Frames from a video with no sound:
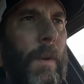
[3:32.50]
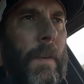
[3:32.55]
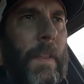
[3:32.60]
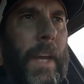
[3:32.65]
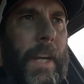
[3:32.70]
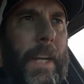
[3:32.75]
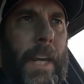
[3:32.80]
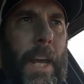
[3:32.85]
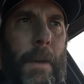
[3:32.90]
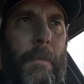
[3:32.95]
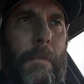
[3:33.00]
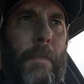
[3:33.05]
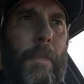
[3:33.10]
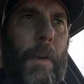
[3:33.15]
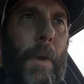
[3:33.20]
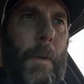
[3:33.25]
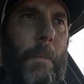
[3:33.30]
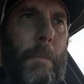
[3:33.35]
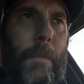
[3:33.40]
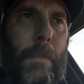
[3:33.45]
where they
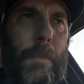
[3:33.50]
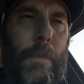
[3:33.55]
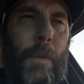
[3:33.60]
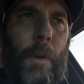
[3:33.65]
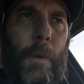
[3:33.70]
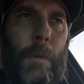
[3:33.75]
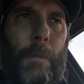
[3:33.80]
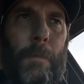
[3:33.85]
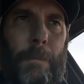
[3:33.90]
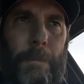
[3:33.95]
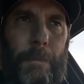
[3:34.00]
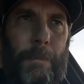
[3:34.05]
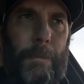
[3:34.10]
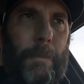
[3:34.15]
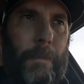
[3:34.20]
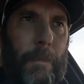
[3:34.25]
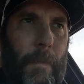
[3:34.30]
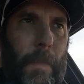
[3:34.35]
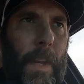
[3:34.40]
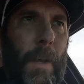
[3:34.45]
came from. So
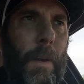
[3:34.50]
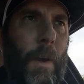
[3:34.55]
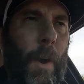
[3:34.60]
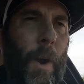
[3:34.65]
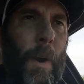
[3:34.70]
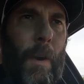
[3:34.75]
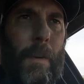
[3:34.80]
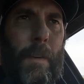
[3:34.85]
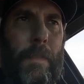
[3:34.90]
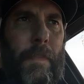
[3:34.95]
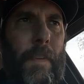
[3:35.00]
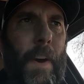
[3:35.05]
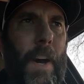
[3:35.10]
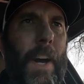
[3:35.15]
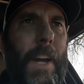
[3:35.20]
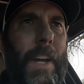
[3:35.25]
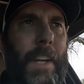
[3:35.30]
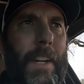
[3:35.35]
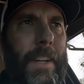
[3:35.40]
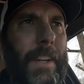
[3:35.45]
hard to
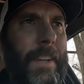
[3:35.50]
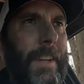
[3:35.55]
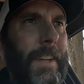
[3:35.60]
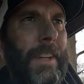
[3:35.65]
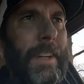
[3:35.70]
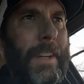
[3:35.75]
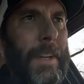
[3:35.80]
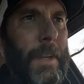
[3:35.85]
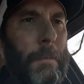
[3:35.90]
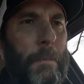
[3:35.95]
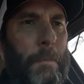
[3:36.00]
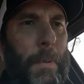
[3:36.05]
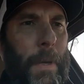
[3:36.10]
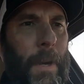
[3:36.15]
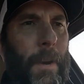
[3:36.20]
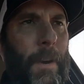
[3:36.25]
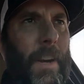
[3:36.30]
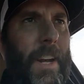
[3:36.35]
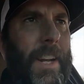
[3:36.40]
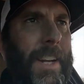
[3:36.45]
find,
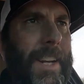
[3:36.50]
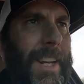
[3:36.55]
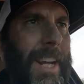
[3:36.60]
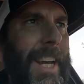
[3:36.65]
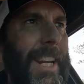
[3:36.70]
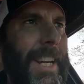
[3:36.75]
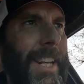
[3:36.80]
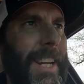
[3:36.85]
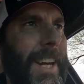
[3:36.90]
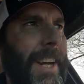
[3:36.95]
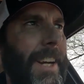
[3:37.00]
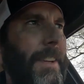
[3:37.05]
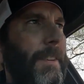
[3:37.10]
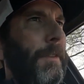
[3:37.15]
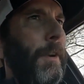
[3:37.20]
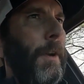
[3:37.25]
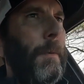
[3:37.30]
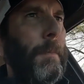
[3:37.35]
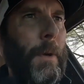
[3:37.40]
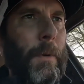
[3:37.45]
period, an
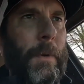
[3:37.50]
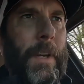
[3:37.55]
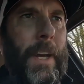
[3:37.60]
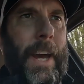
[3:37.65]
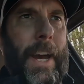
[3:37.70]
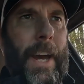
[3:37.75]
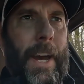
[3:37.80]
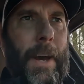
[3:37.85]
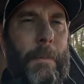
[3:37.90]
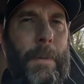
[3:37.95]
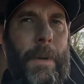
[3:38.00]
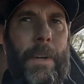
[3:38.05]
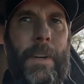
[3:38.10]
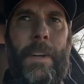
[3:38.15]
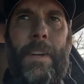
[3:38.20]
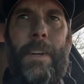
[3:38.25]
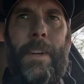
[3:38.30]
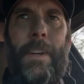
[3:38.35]
89 turbo cab,